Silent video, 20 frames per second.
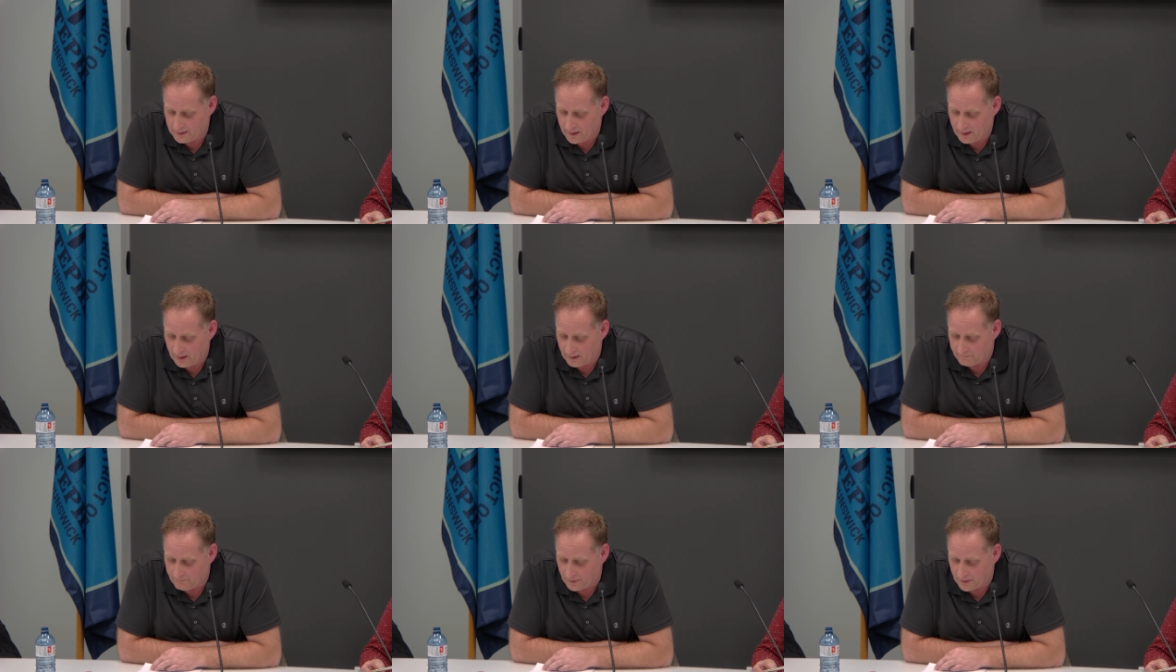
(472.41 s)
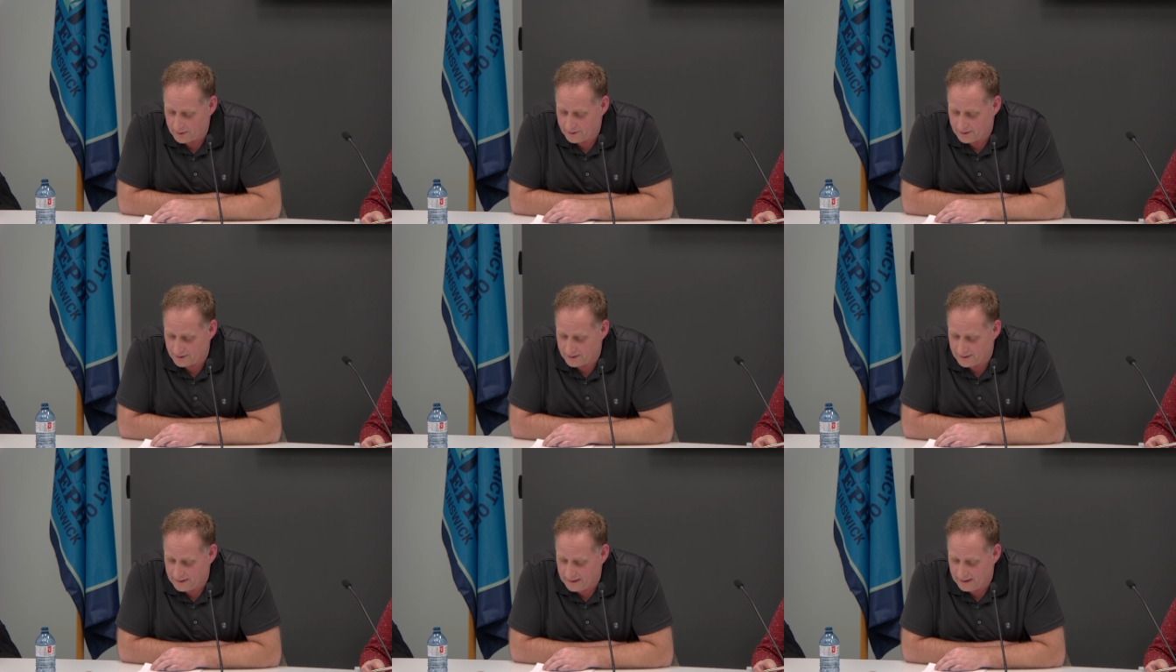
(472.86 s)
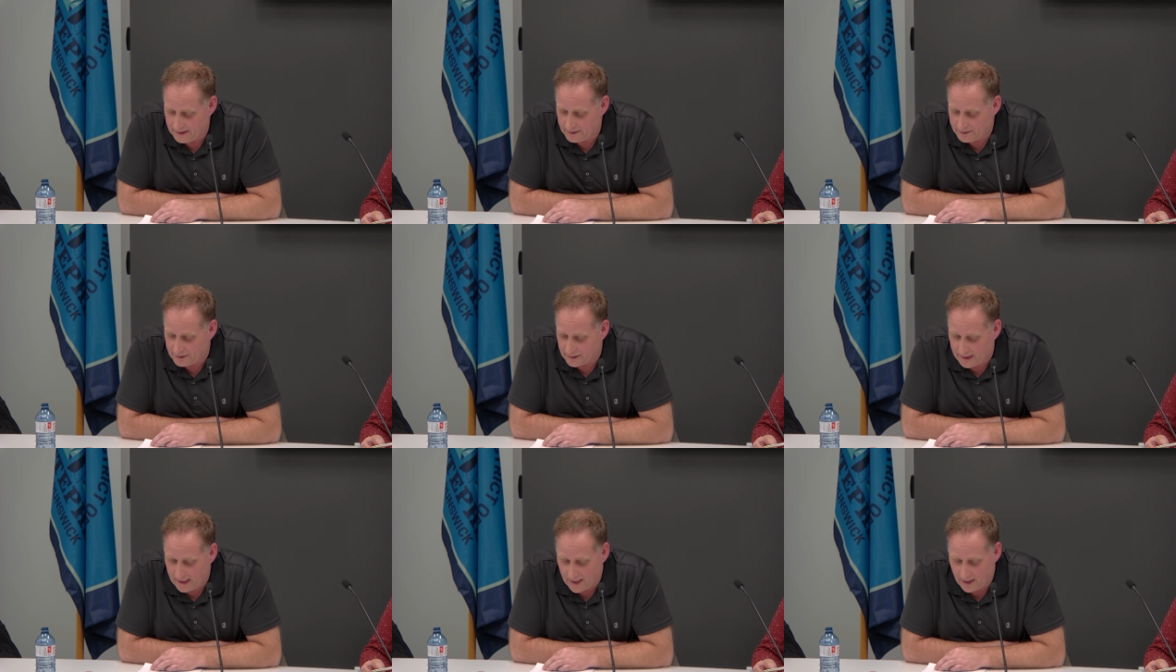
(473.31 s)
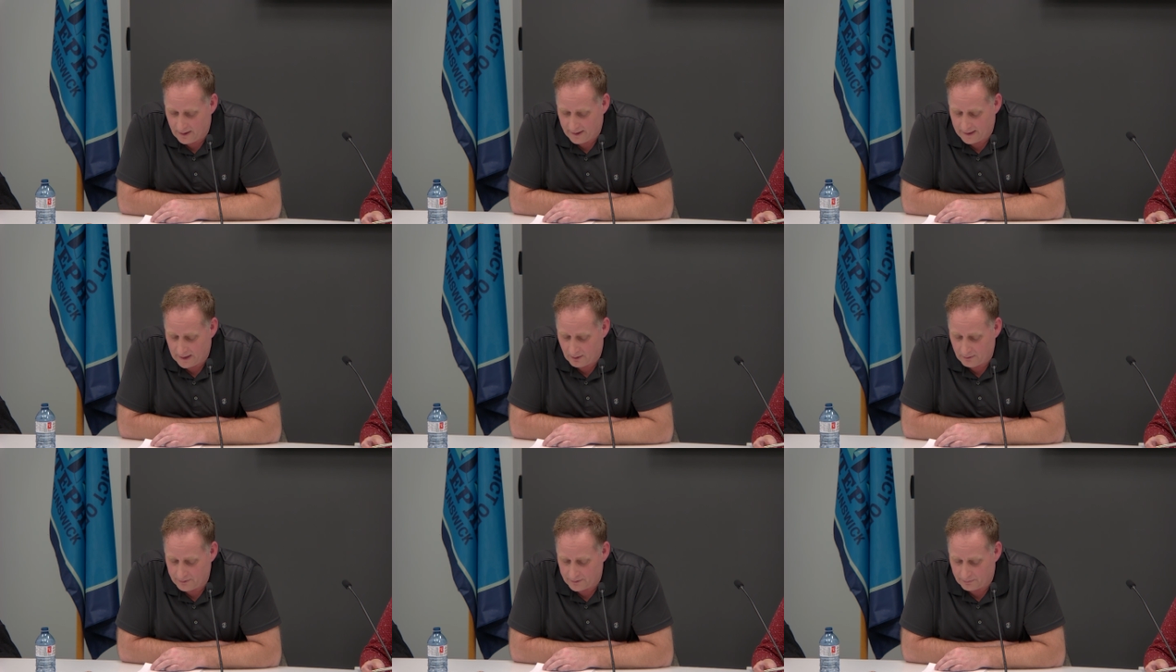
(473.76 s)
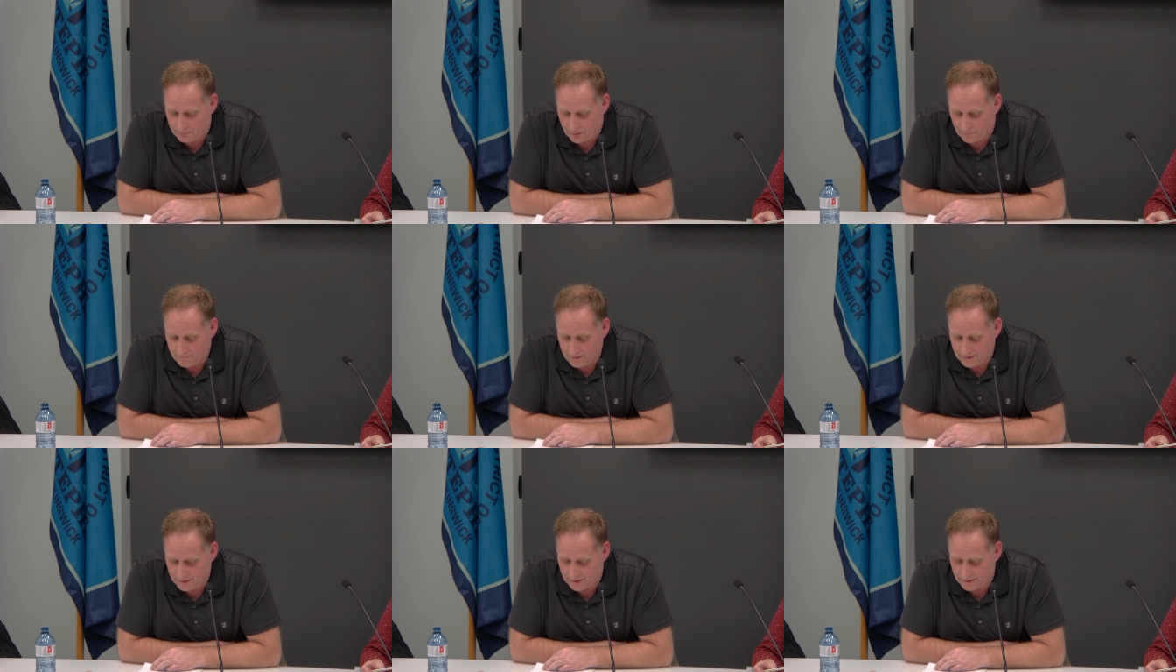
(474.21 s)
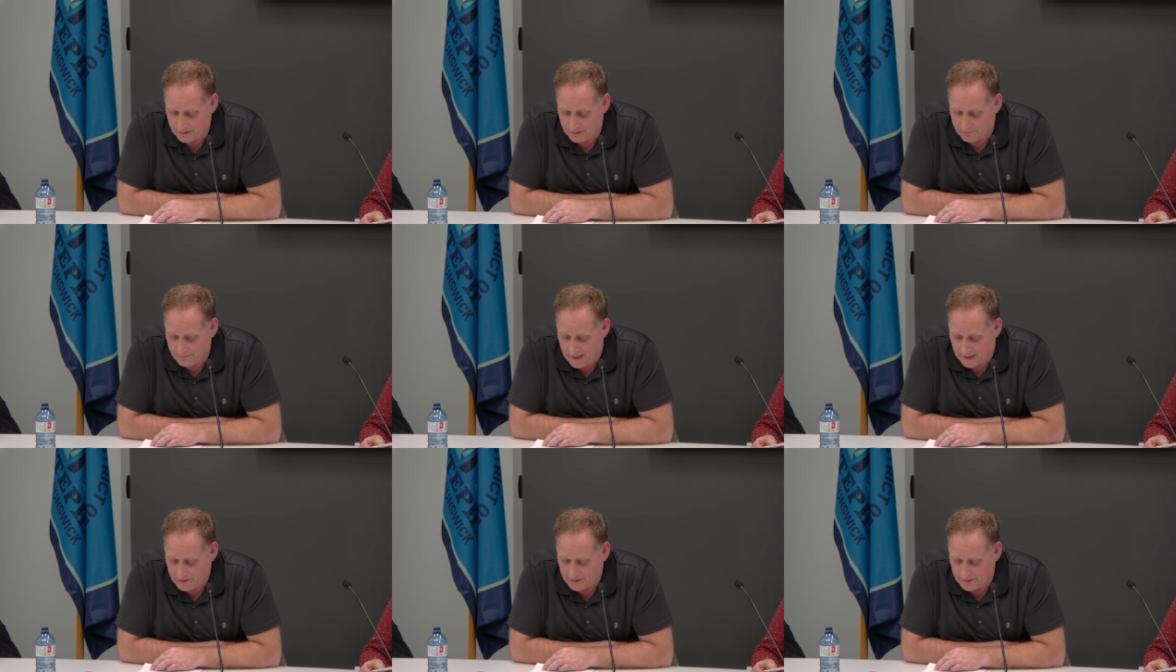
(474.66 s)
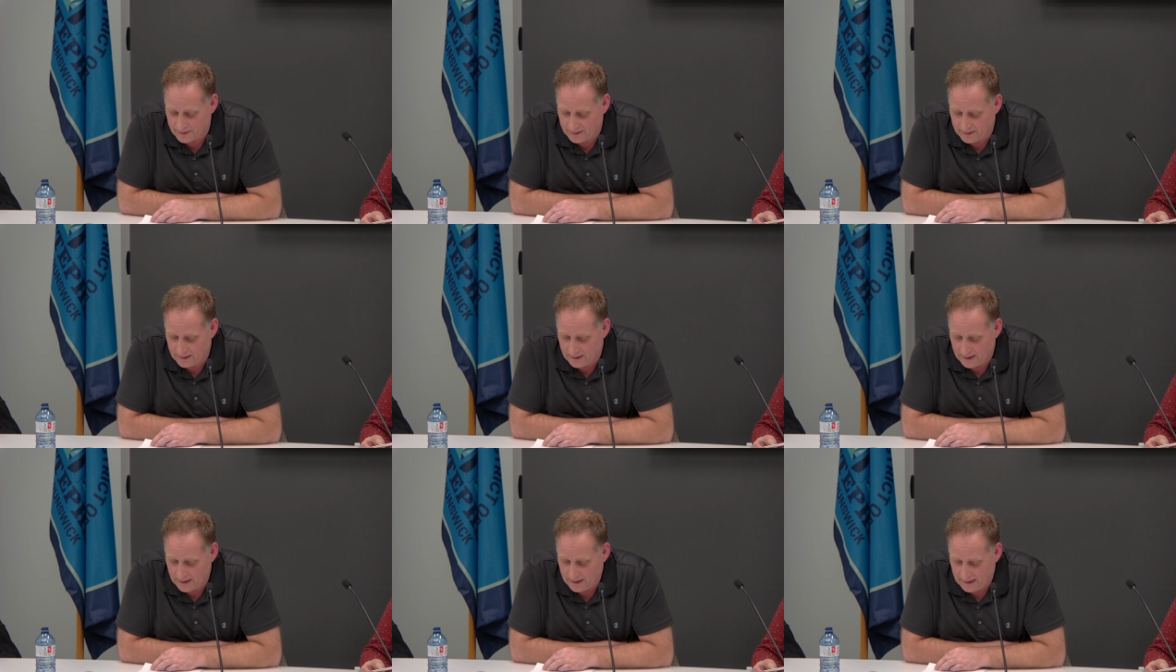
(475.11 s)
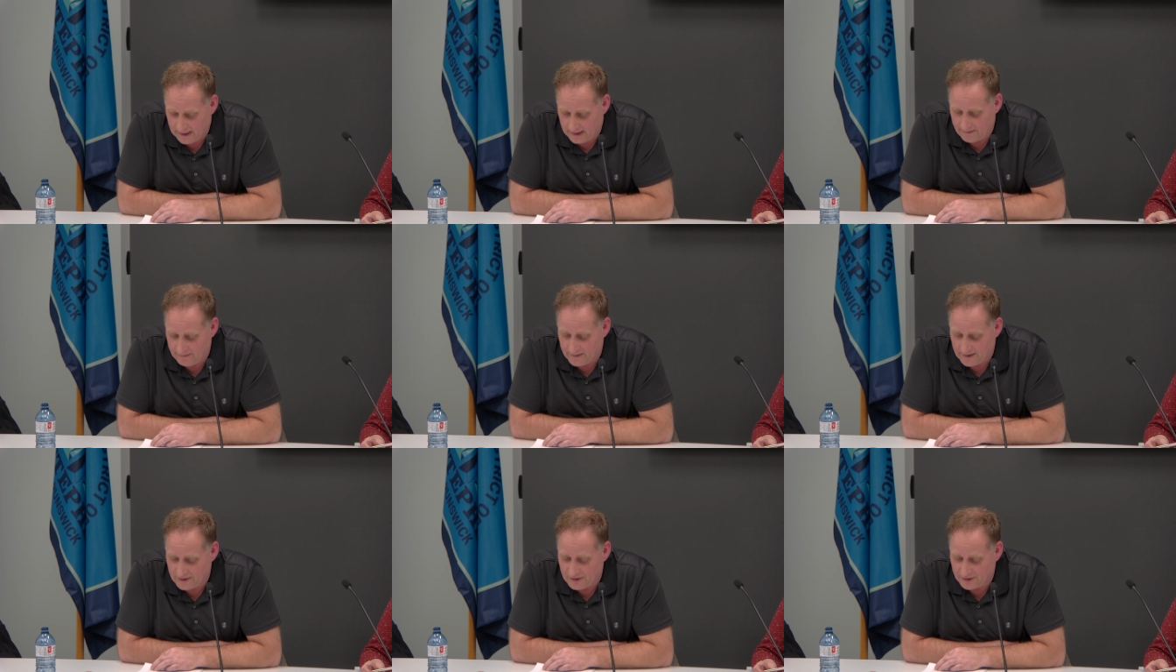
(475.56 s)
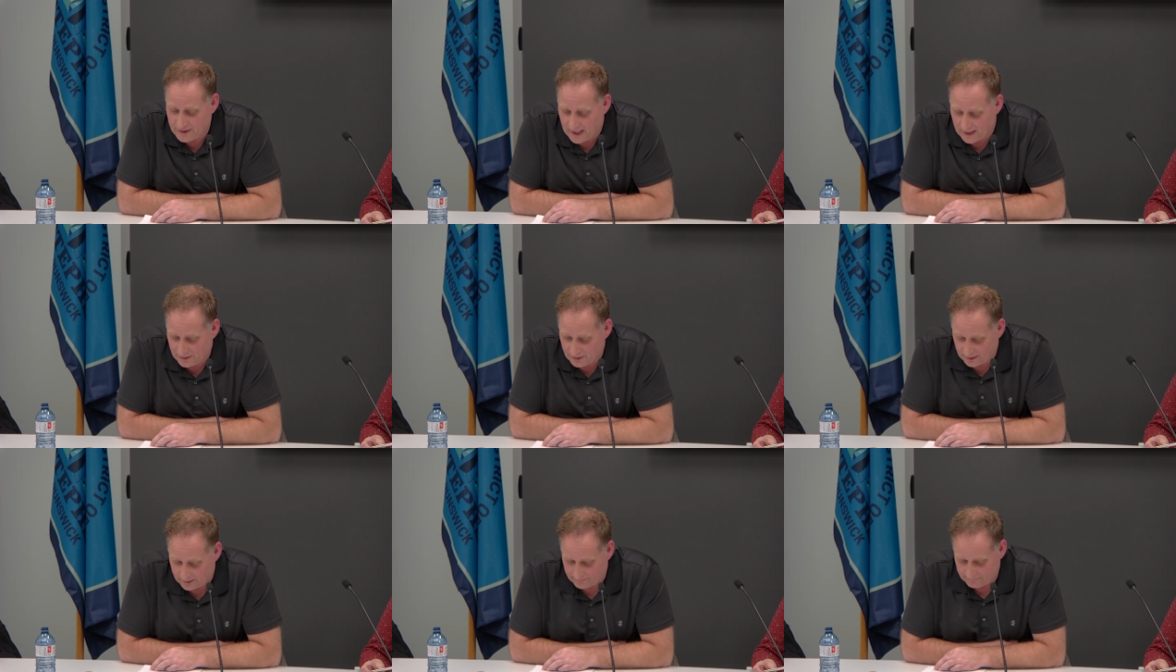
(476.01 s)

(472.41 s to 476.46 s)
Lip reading: of persons needed to carry out the provisions mentioned in this section.